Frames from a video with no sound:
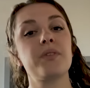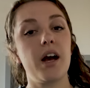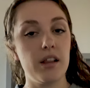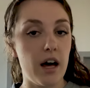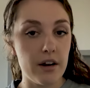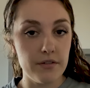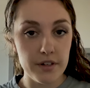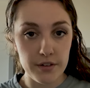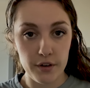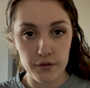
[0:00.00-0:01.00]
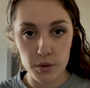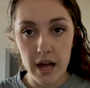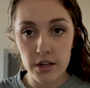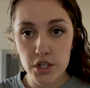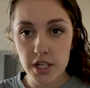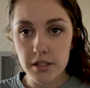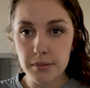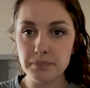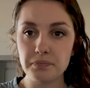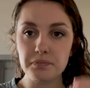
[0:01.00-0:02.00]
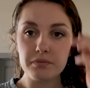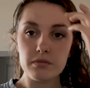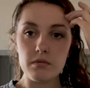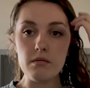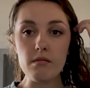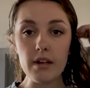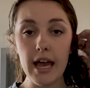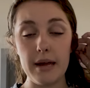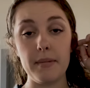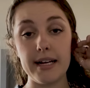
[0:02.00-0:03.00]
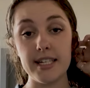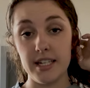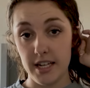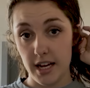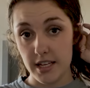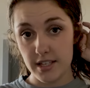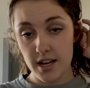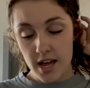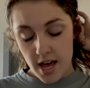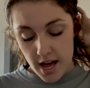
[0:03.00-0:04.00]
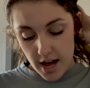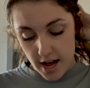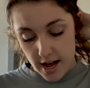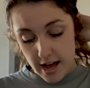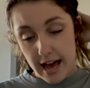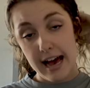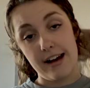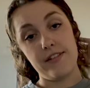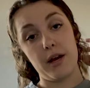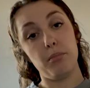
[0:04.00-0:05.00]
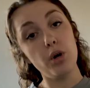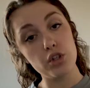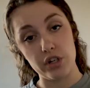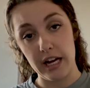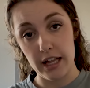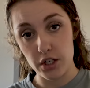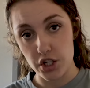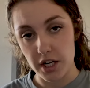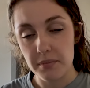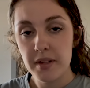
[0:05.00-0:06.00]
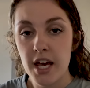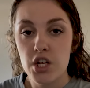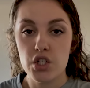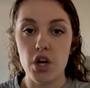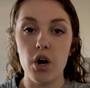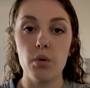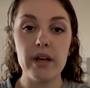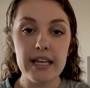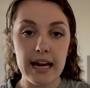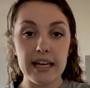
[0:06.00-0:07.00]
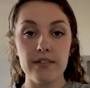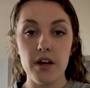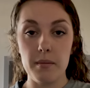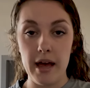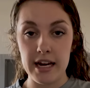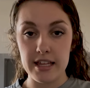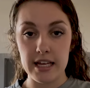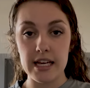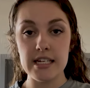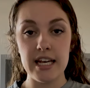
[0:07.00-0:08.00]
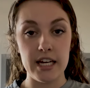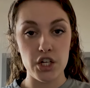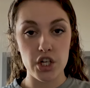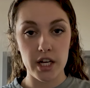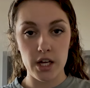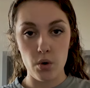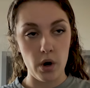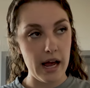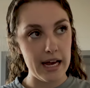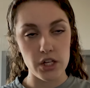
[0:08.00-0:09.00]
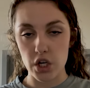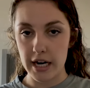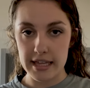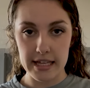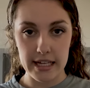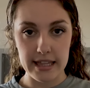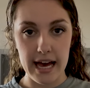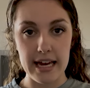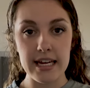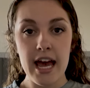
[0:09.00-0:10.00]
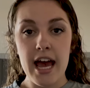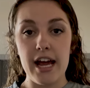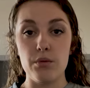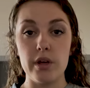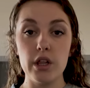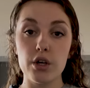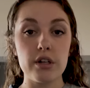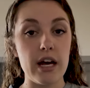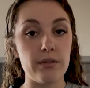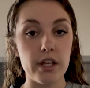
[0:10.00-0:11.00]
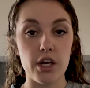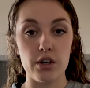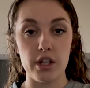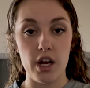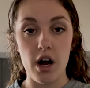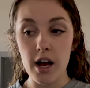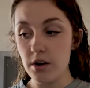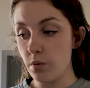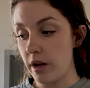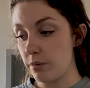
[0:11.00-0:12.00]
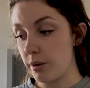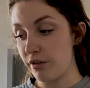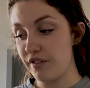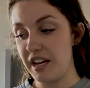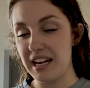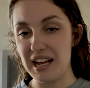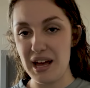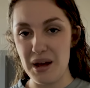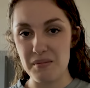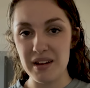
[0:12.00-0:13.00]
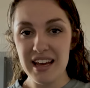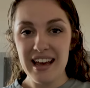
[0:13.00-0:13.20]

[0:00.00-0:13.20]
a lot of different food allergies, and Monty does have a poultry allergy. So we cannot give him anything containing chicken or eggs or anything like that. And we learned that really early on when we were feeding him,